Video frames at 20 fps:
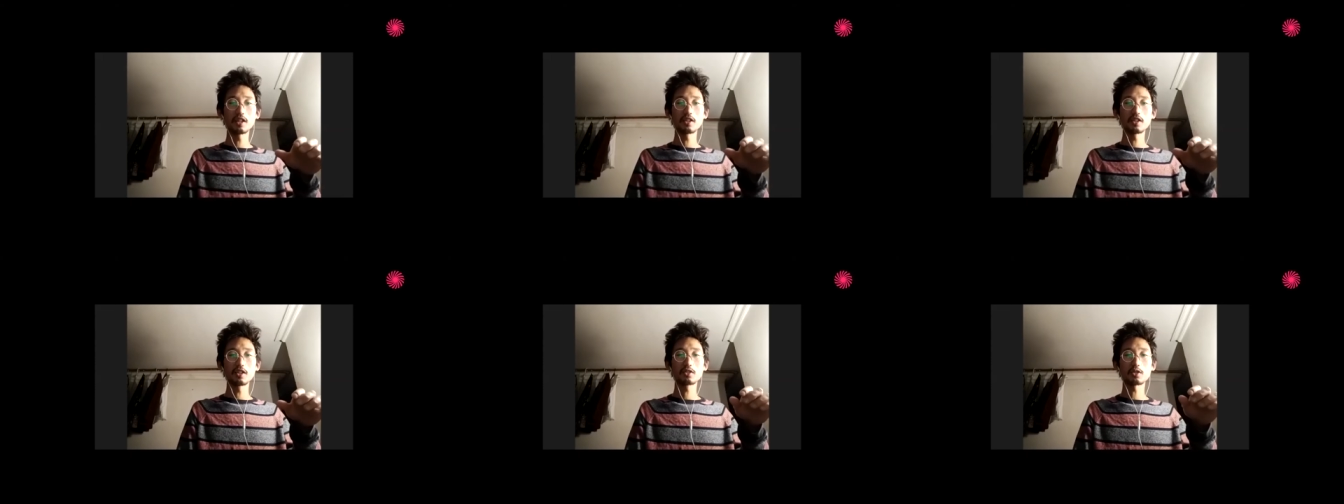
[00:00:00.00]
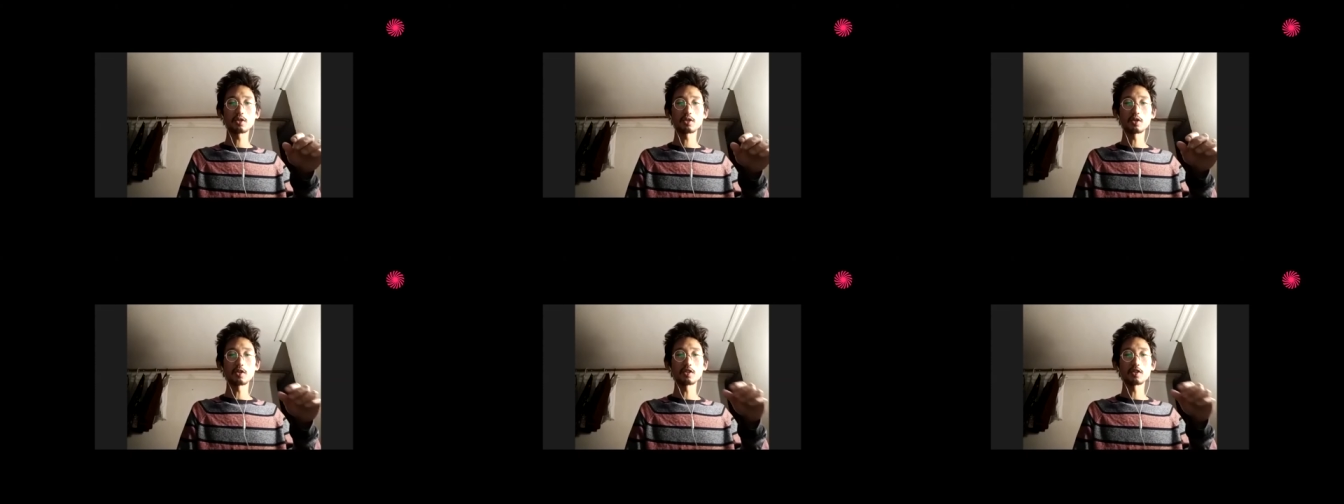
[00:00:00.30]

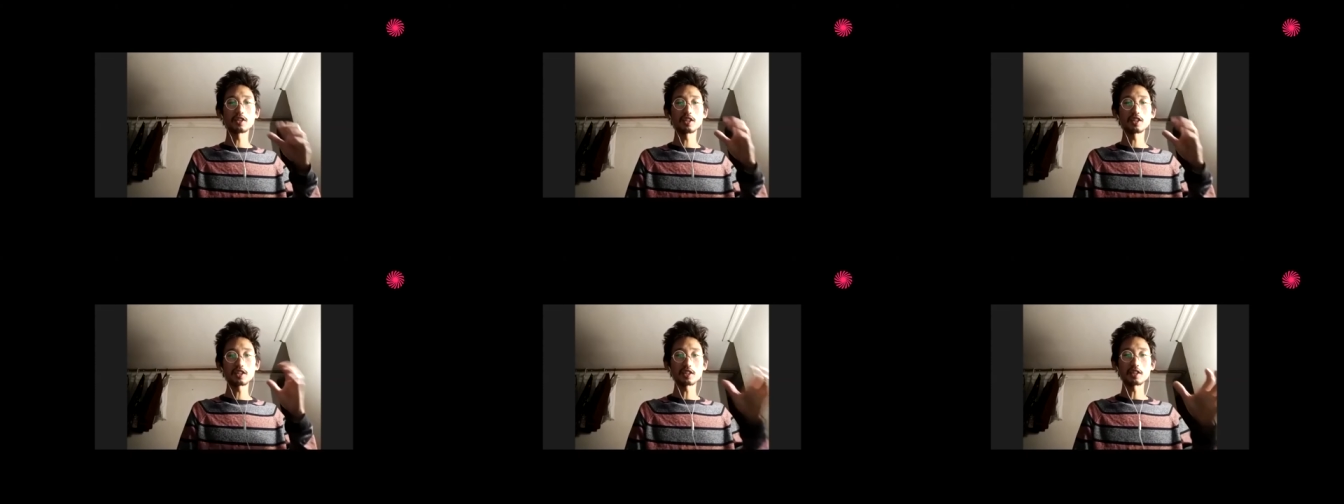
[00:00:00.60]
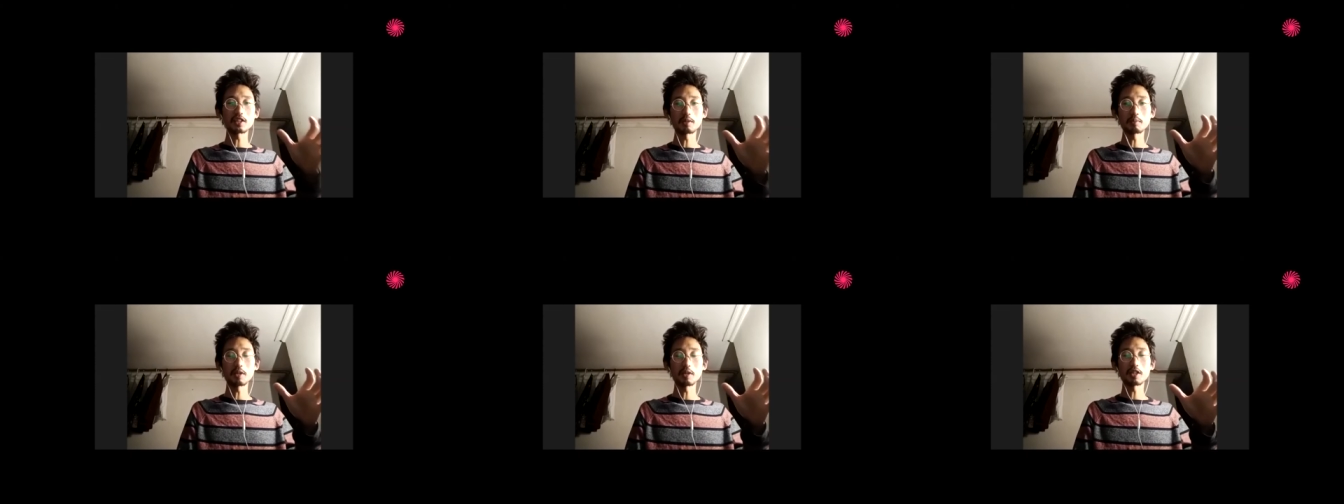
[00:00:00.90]
So this
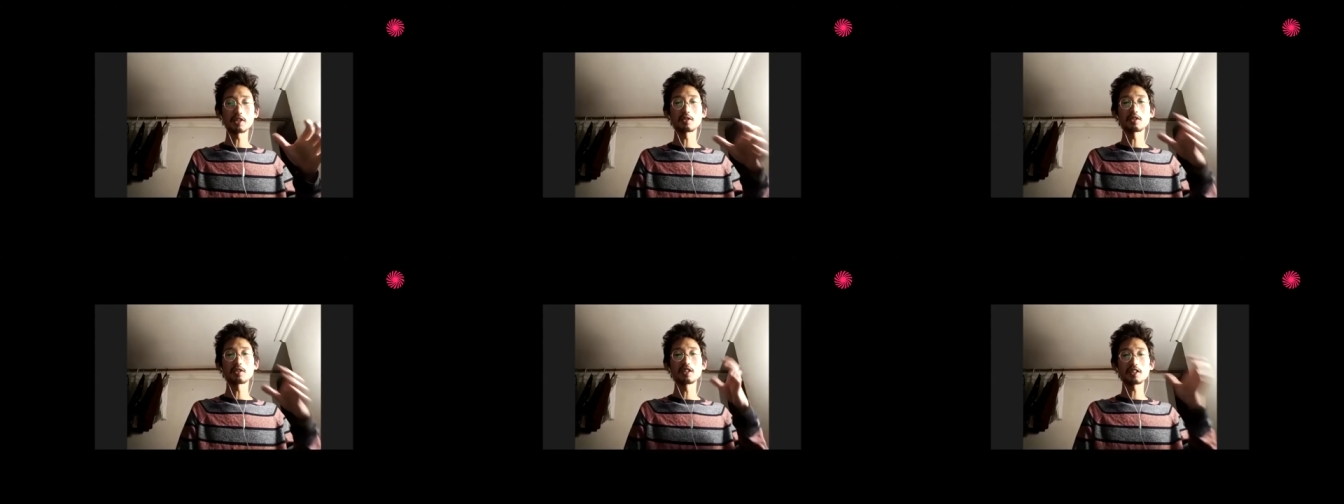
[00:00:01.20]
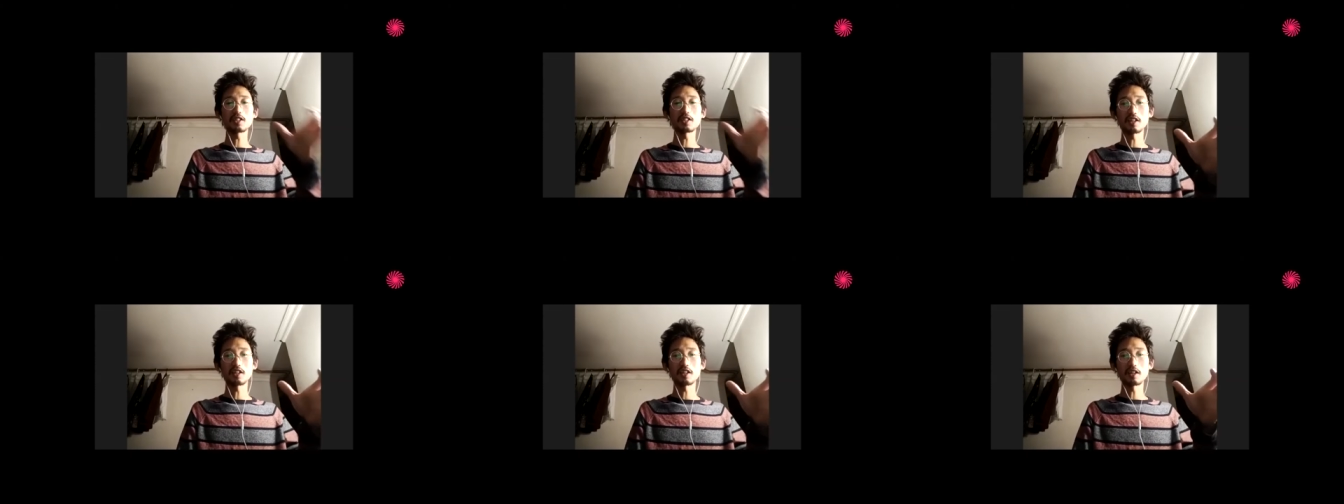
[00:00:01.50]
image or
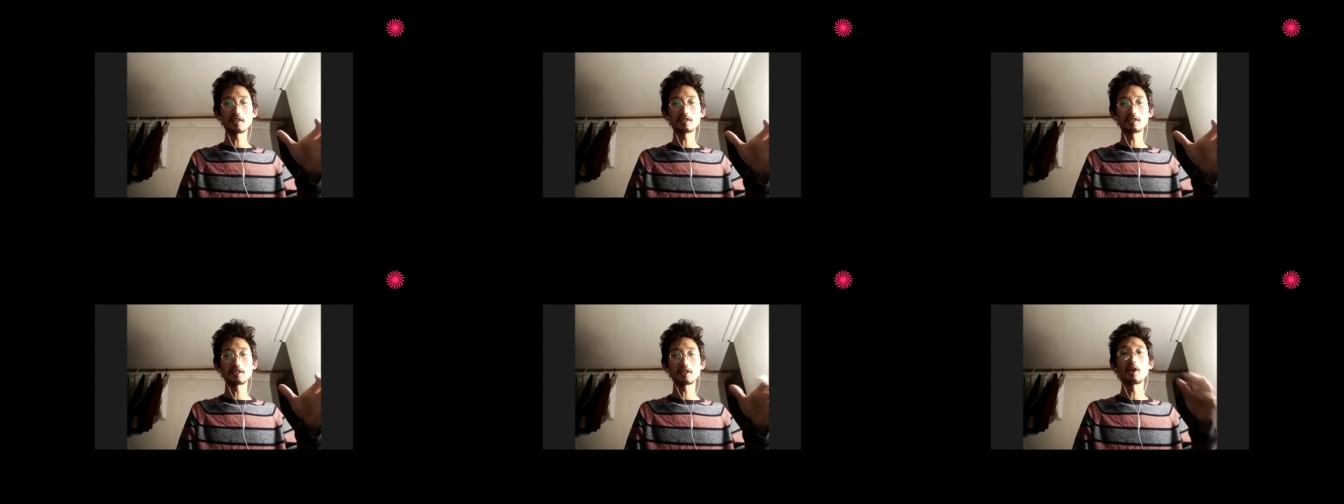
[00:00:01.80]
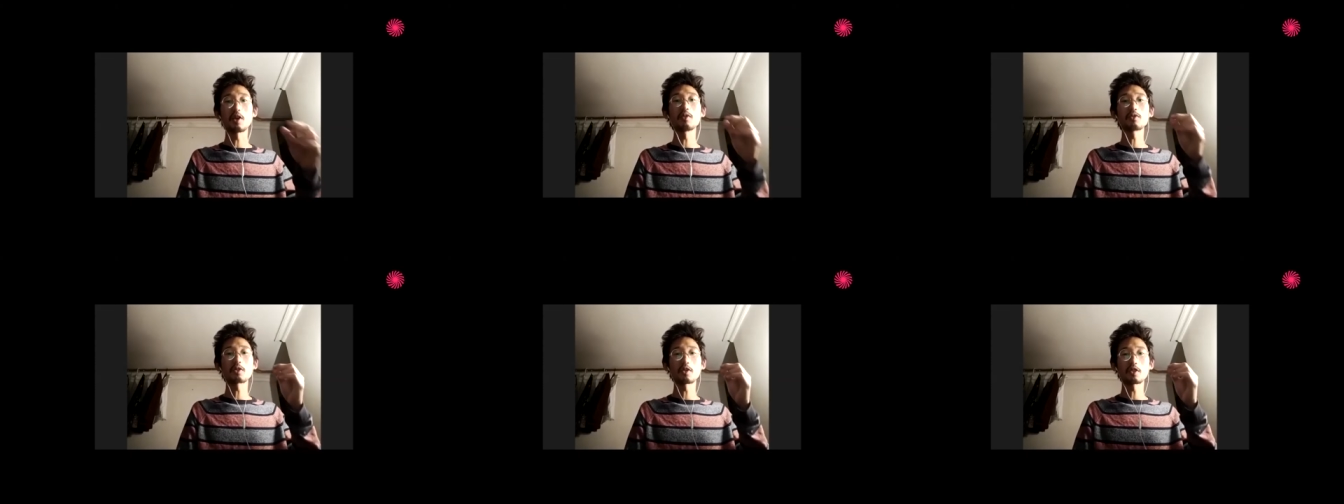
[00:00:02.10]
this encounter,
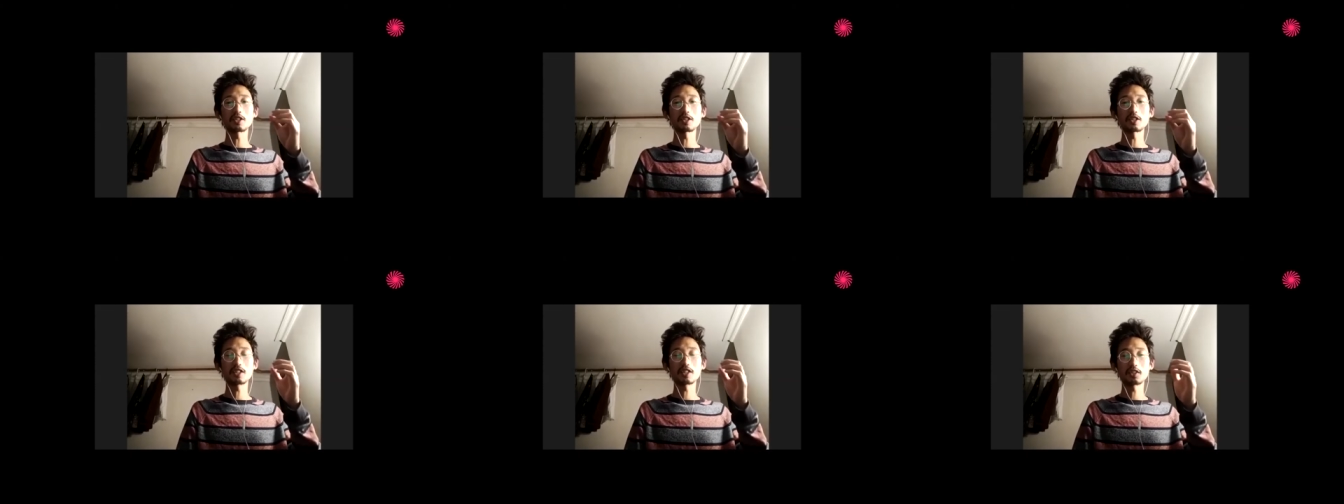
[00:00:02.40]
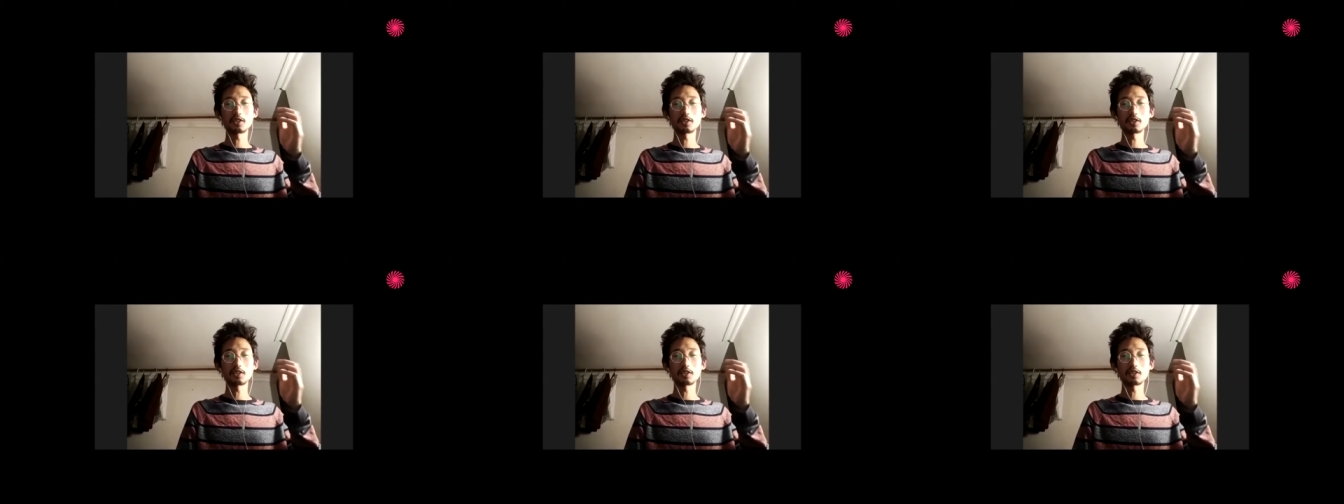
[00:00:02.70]
of course,